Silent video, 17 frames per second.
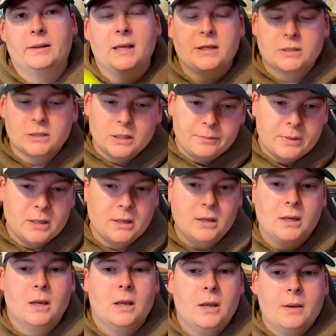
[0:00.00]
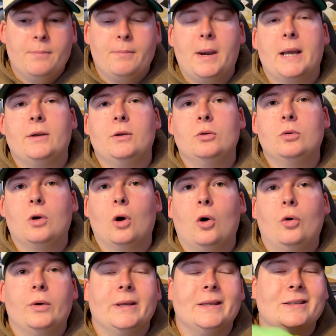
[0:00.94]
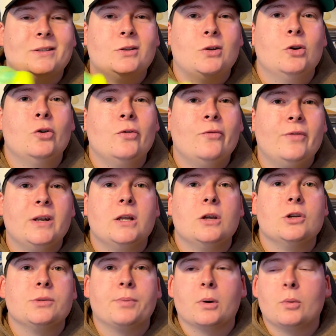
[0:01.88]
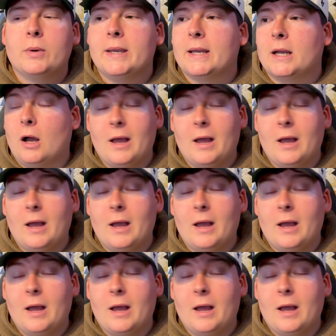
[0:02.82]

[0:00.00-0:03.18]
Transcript: That's going to be my new goal, is 2 videos per week.